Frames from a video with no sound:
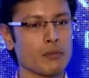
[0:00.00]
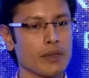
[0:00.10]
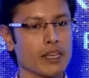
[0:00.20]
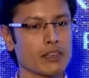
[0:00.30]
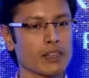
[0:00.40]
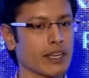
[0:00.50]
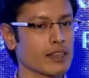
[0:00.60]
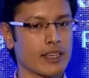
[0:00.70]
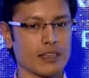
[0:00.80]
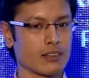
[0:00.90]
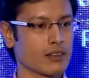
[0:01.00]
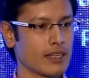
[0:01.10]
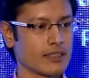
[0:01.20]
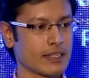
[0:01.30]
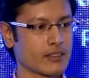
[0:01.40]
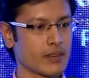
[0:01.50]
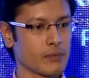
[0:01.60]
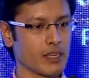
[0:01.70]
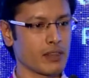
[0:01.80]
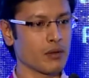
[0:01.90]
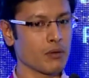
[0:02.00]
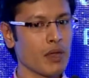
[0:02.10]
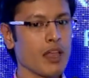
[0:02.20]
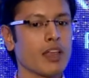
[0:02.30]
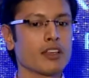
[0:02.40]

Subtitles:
be clinically considered as extremely low.